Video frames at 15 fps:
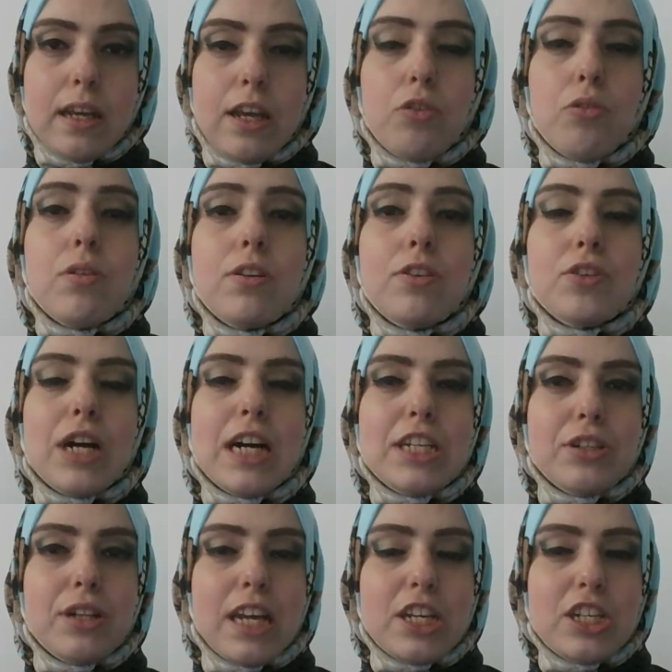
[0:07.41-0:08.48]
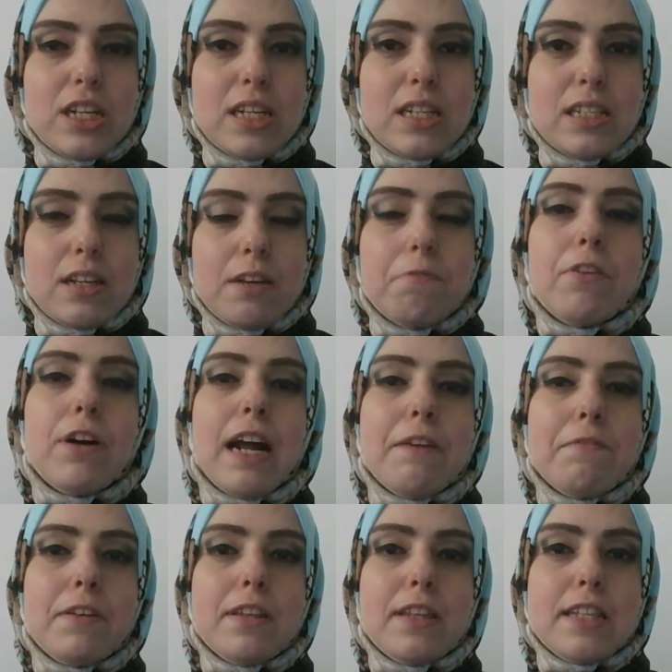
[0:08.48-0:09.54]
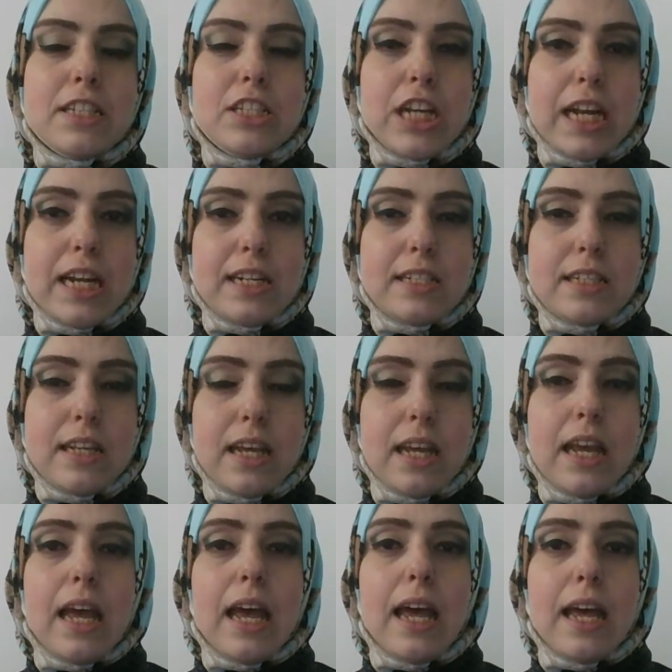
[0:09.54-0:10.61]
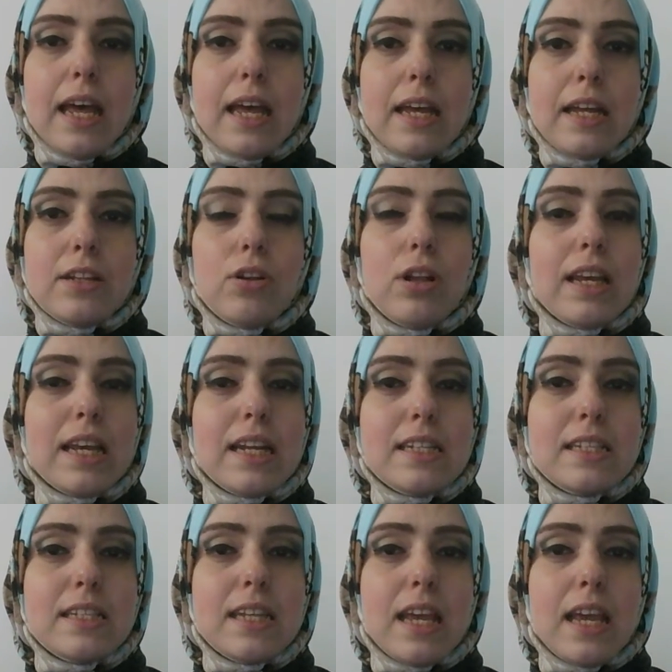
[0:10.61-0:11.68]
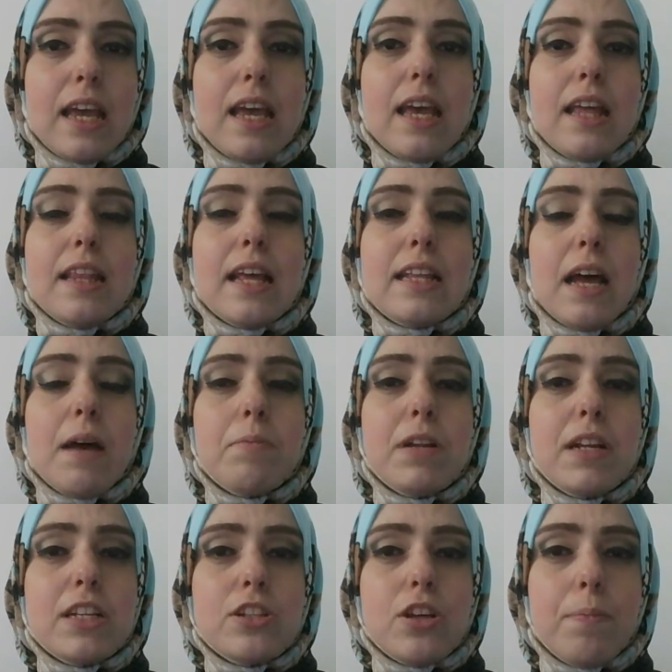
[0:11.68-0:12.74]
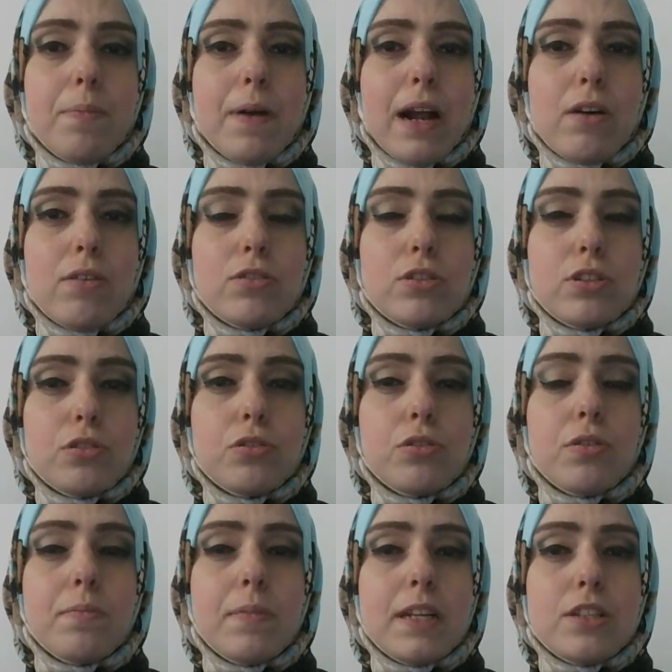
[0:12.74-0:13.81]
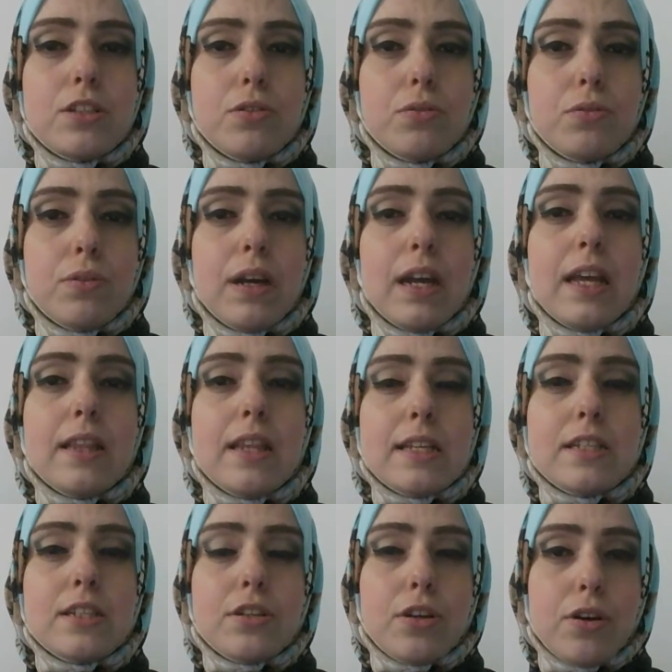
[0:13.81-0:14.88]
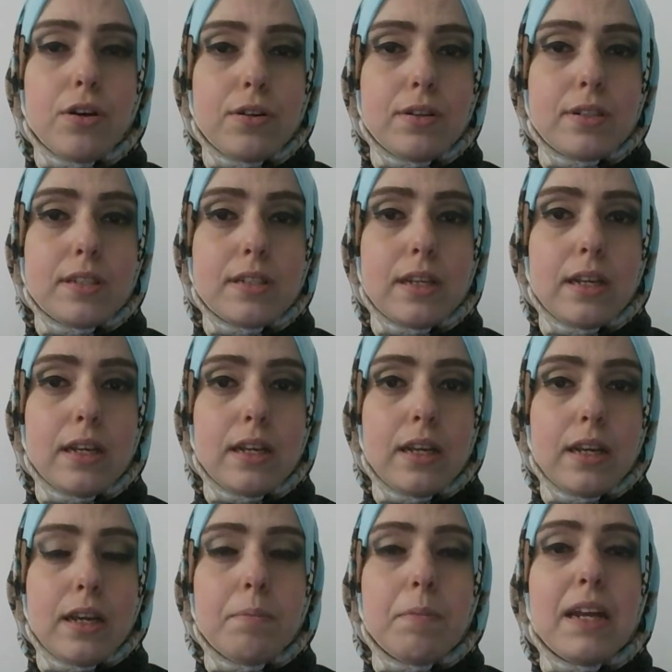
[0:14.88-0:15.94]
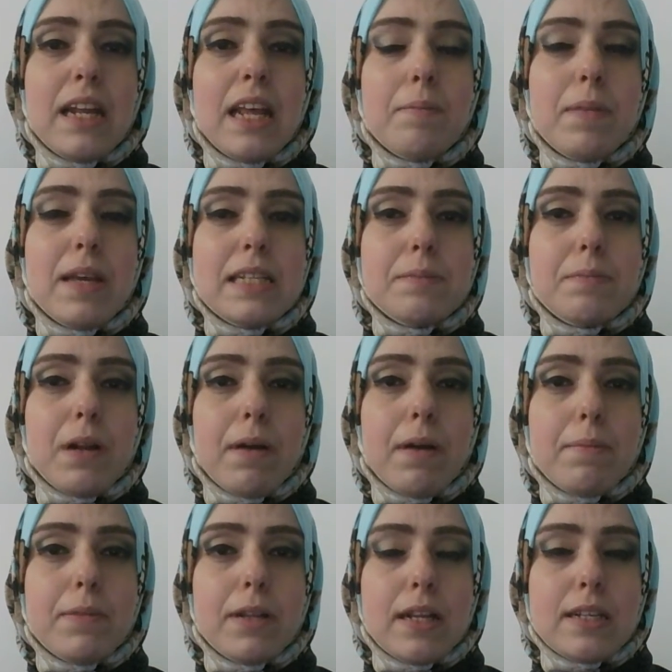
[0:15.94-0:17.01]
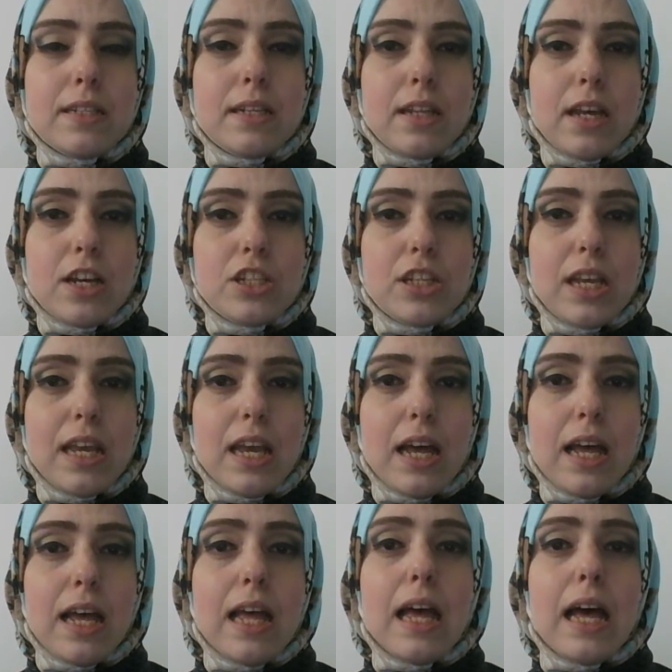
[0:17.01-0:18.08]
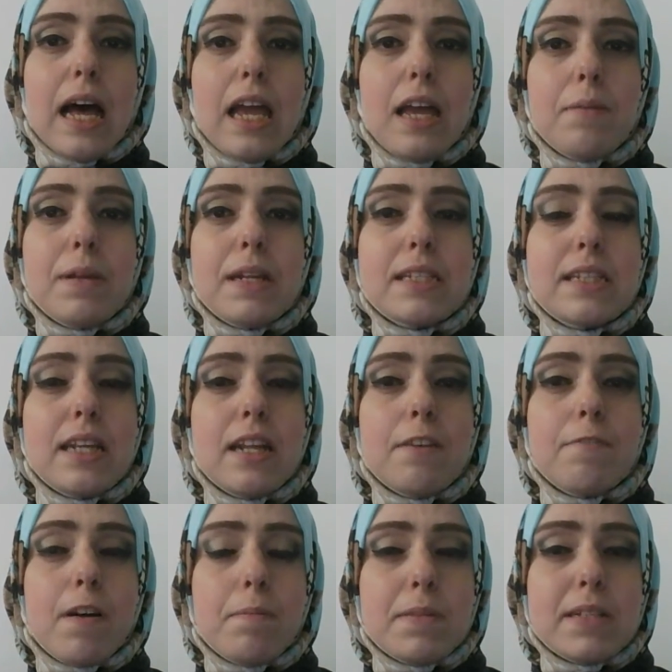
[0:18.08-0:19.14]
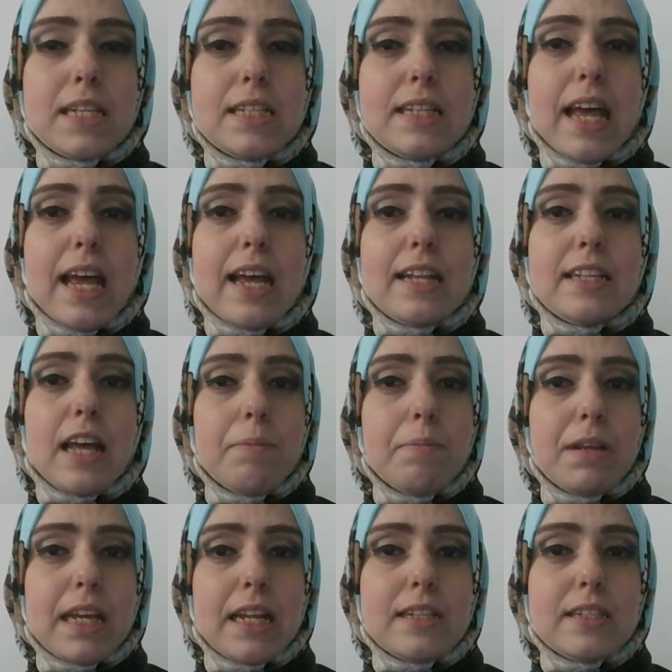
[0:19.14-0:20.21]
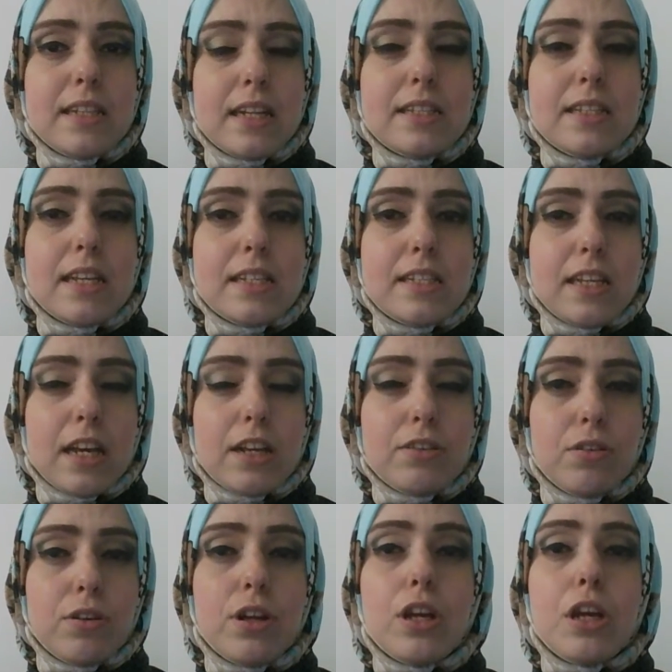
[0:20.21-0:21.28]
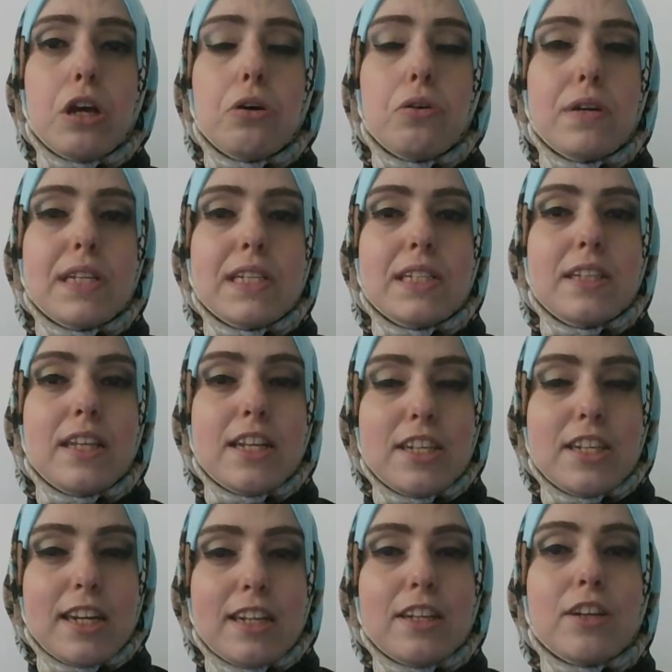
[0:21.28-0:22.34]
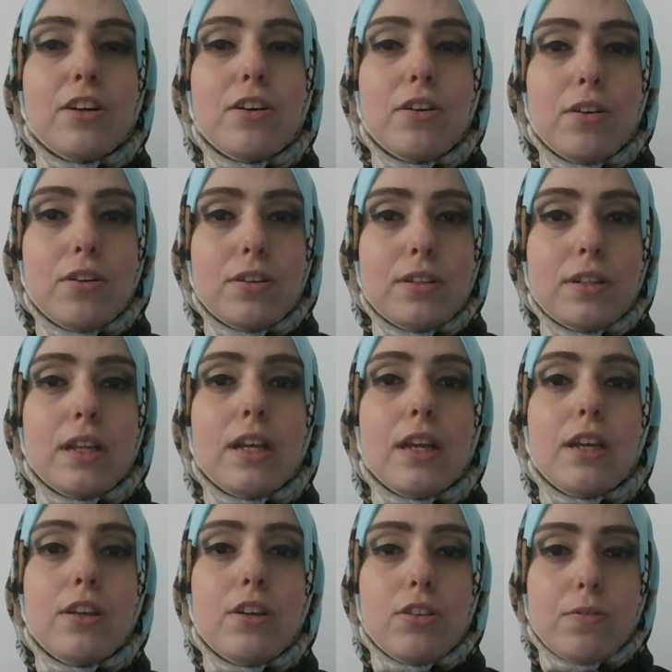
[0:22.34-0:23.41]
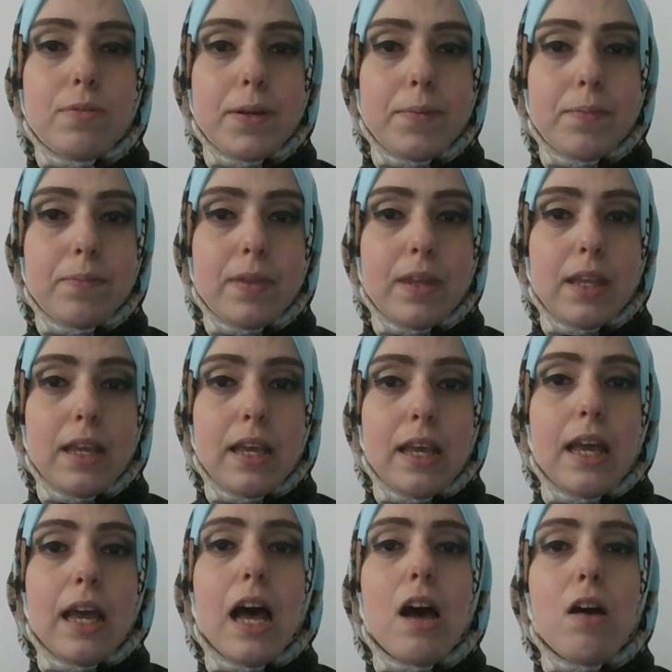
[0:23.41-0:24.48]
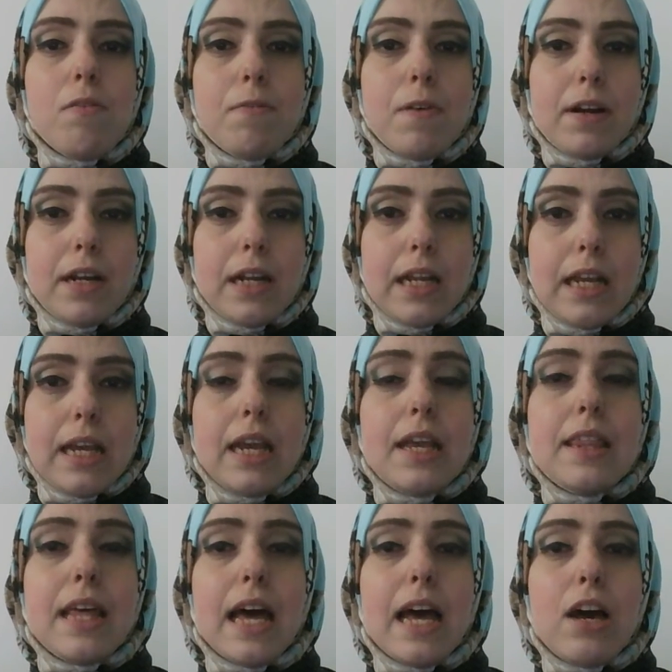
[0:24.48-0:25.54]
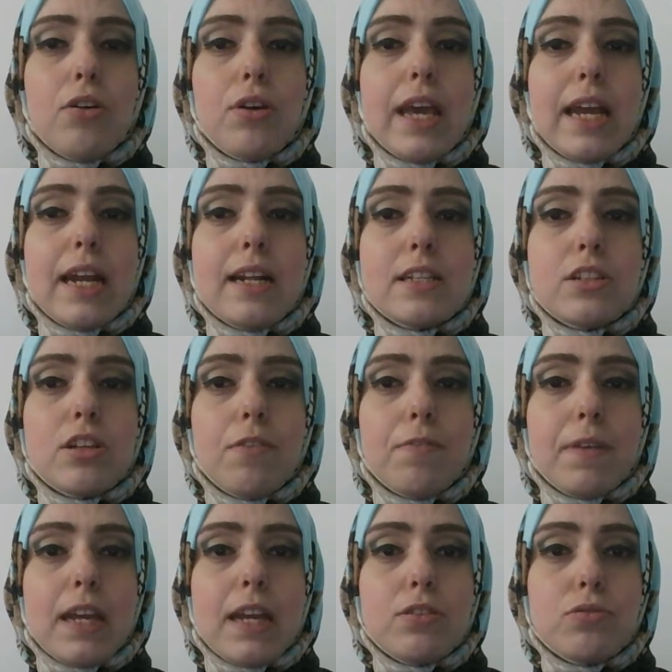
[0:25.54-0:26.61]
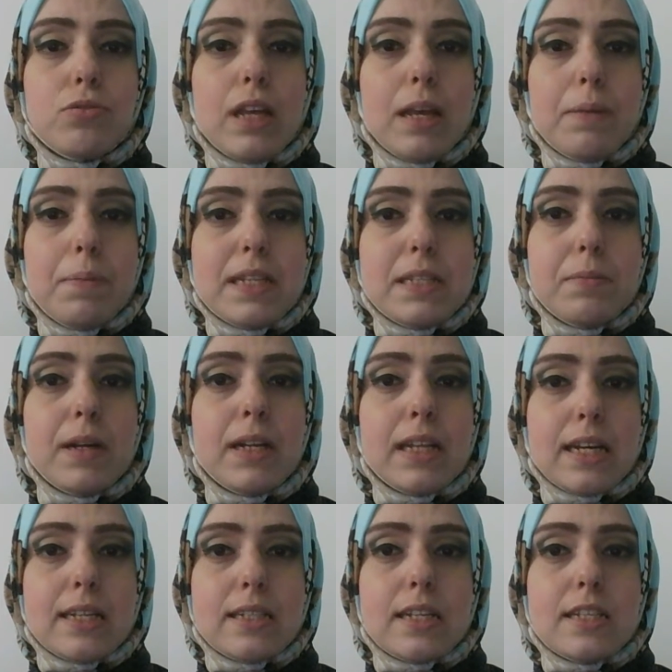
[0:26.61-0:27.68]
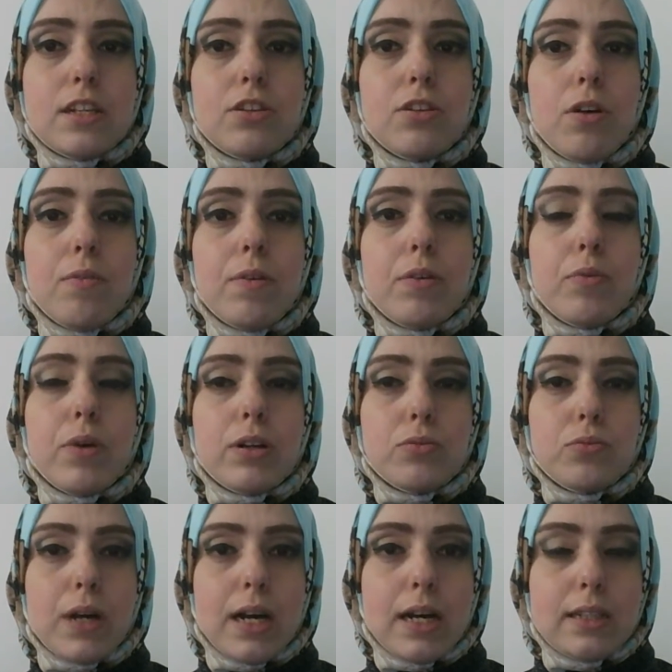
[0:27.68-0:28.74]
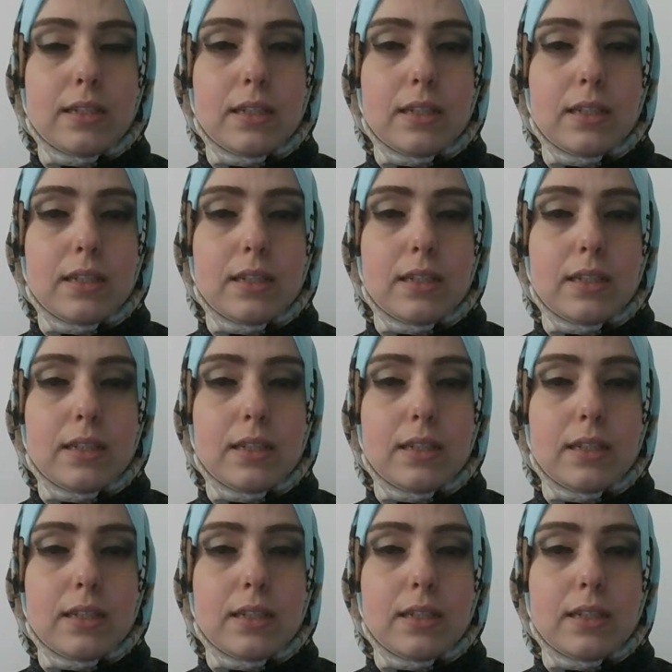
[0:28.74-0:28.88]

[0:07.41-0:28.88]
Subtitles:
Congratulations for having this chance, and all I can say that I'm really so proud to meet you in this course. My name is Madam Abdul Nasser Tashtaya. I am a Palestinian pharmacist and American Studies instructor who is teaching on Udemy. However, the occurrence of kind 2 diabetes mellitus is growing worldwide.